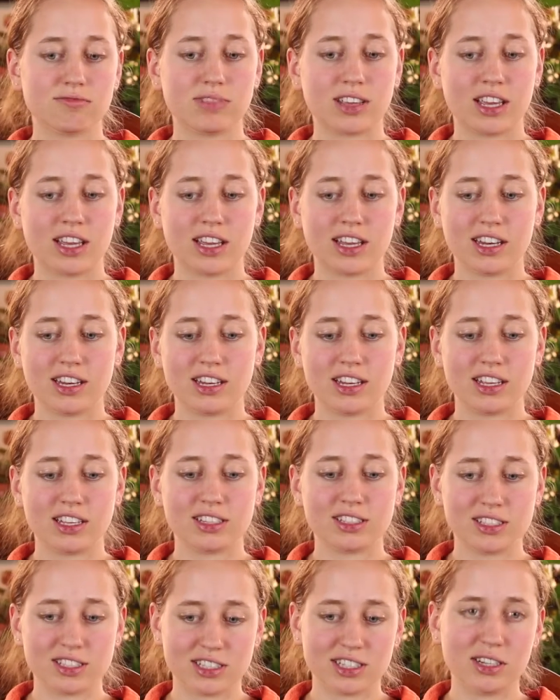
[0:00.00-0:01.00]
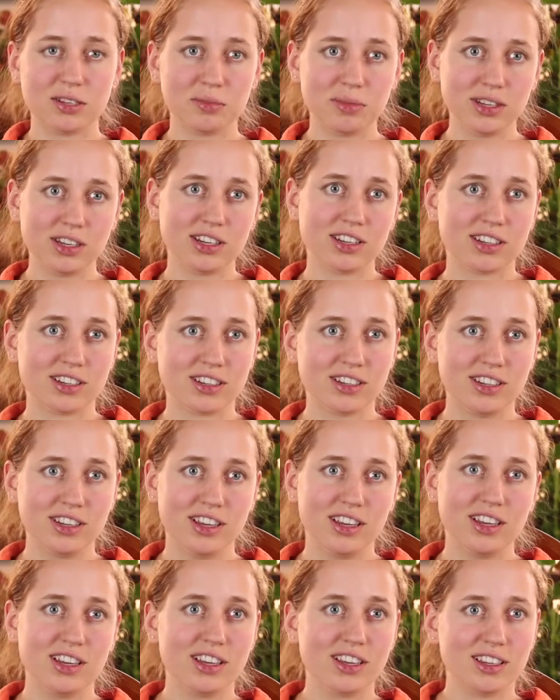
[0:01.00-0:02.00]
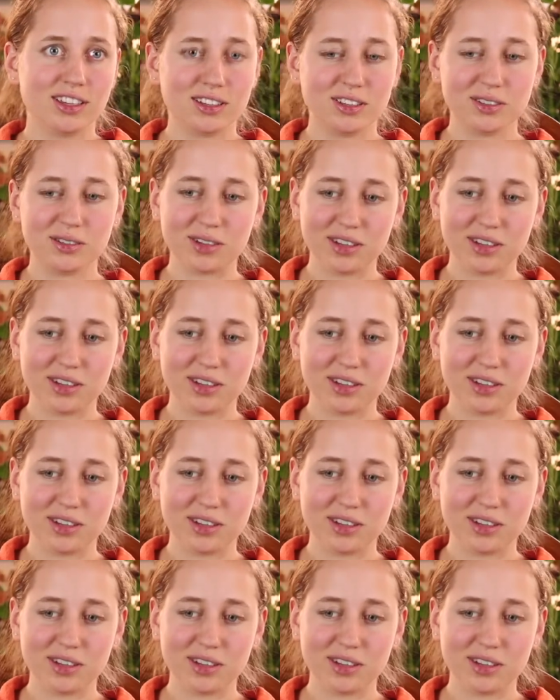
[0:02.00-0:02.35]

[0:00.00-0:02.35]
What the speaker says: and they steam it and you